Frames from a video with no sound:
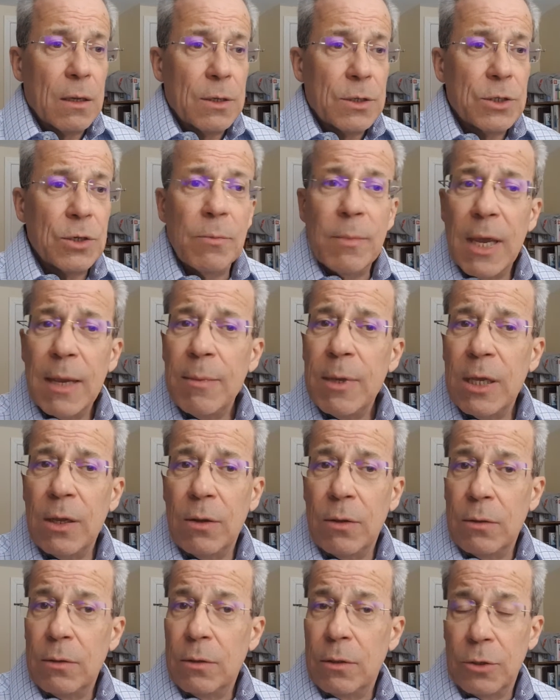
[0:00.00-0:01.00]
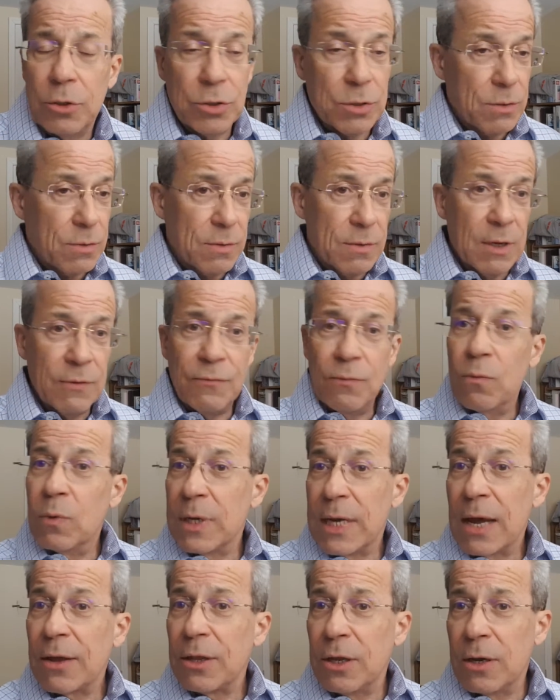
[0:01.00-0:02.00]
So maybe
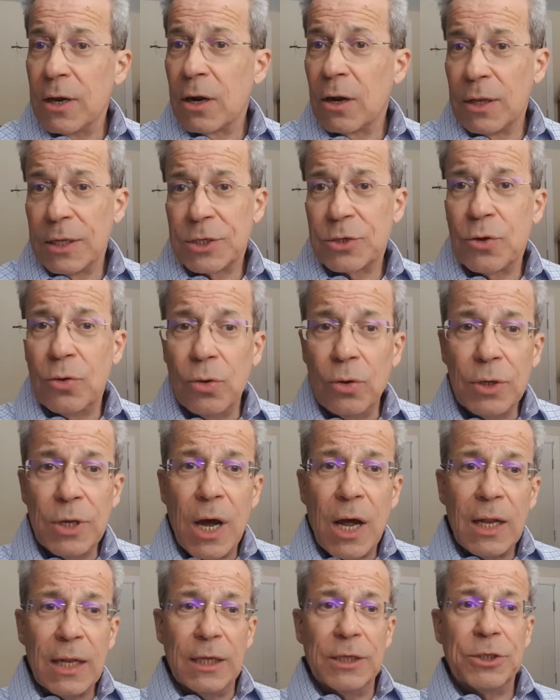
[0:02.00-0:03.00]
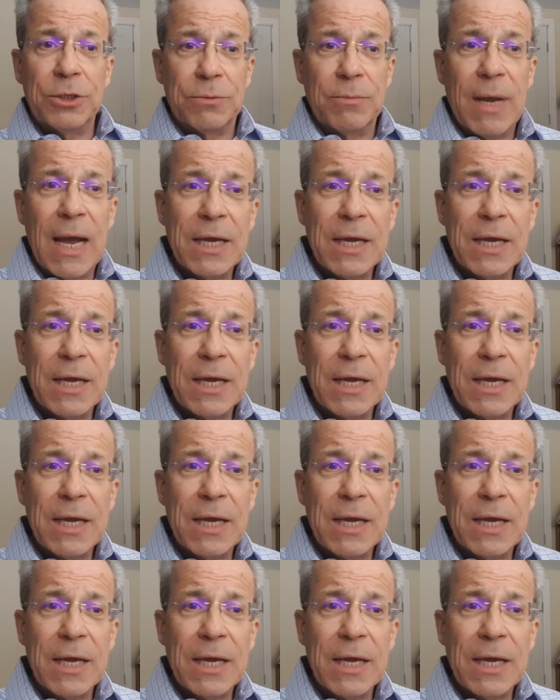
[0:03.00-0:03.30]
now that you got all this cool knowledge,